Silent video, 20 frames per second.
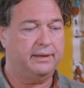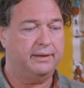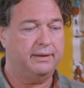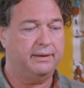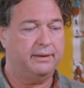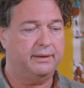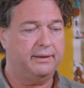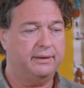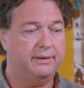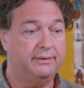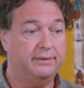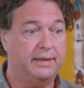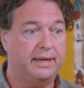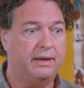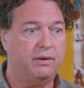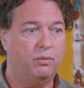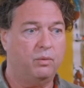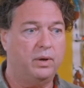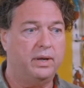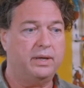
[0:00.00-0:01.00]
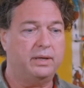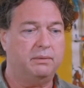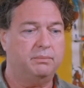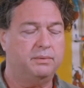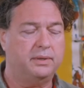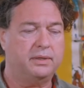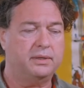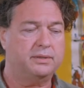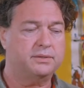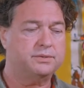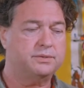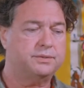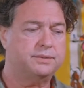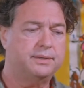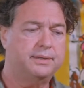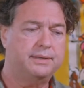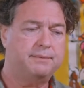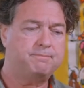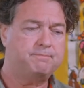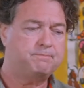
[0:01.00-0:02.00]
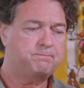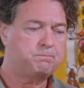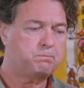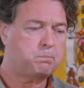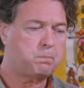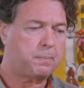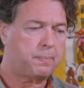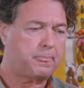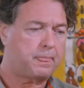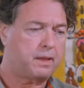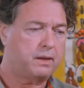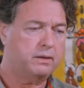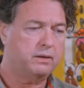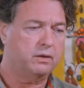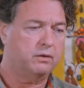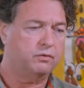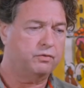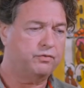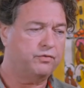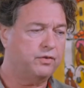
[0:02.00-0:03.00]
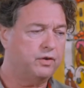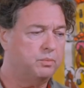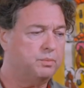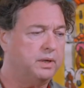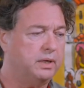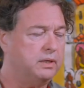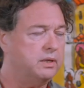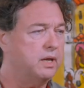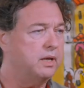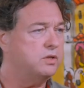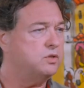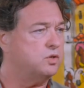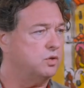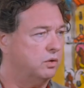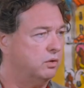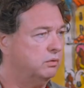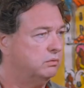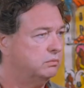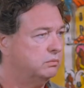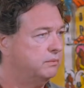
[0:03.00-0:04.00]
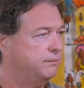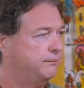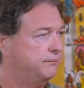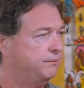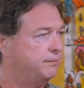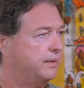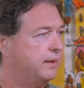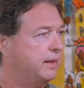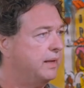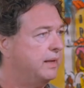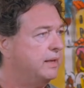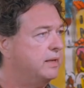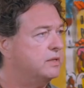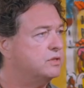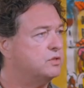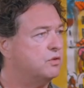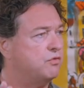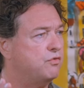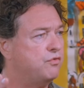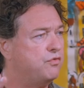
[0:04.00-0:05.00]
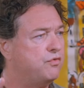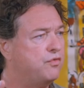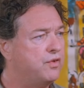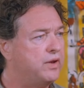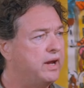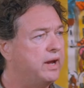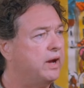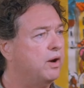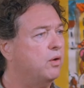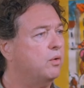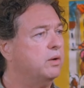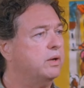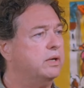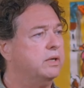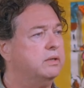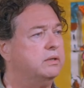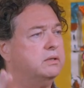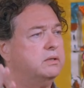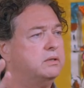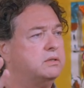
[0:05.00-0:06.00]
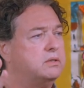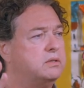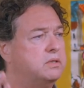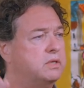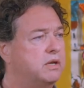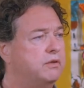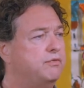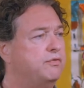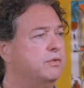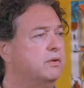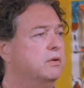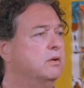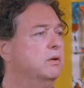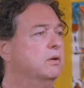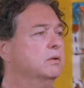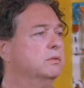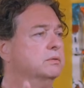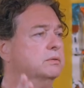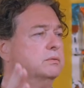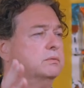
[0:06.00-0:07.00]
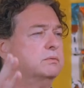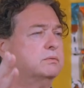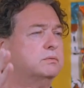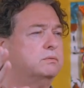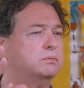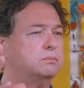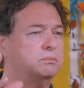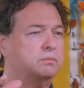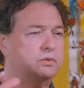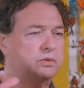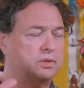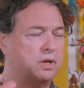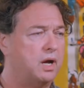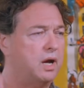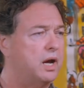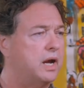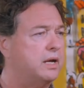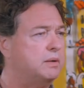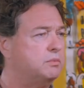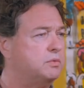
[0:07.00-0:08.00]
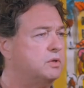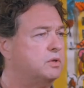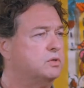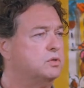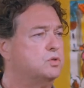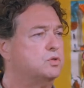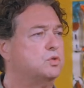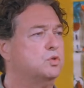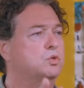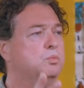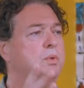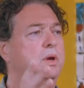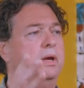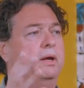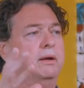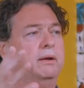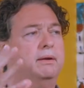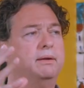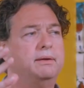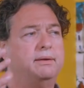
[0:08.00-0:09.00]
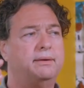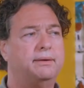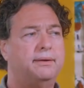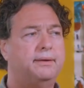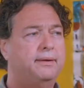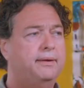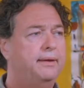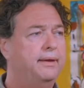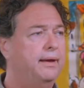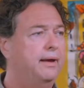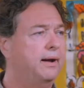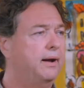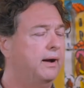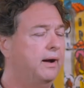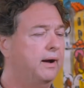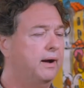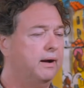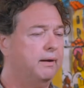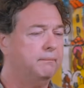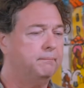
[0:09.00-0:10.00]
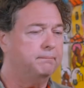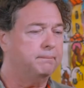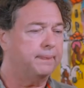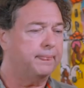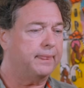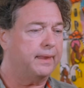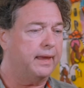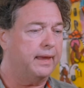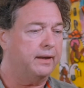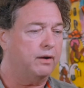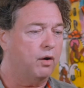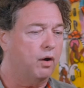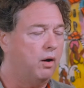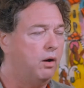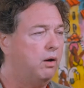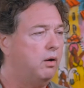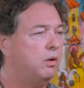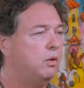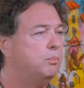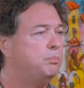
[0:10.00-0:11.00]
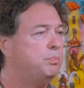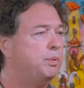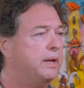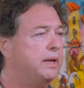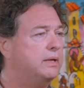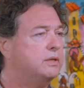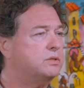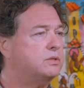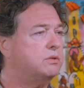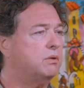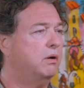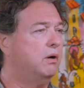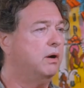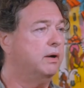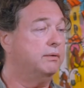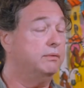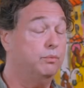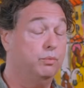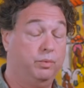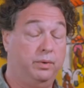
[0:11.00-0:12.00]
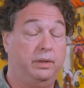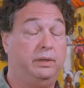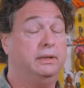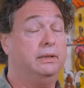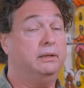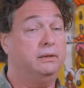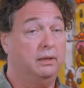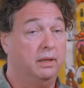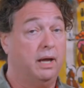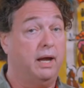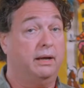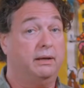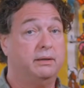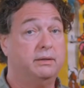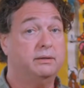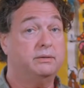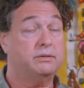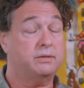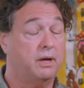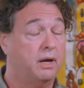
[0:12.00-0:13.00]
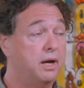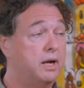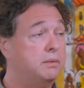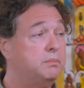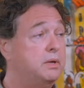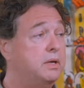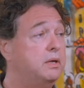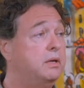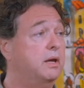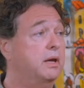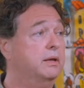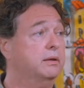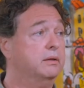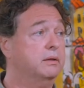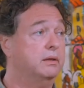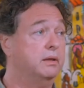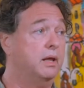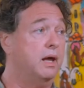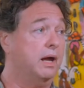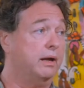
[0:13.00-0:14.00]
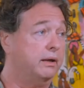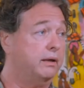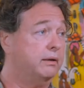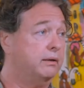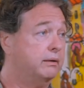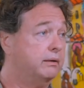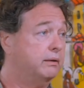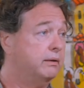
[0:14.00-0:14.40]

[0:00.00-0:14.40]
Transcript: uh, in that way, because you know filming nature is a very difficult, time-consuming, um, and all based on really luck, timing, and luck.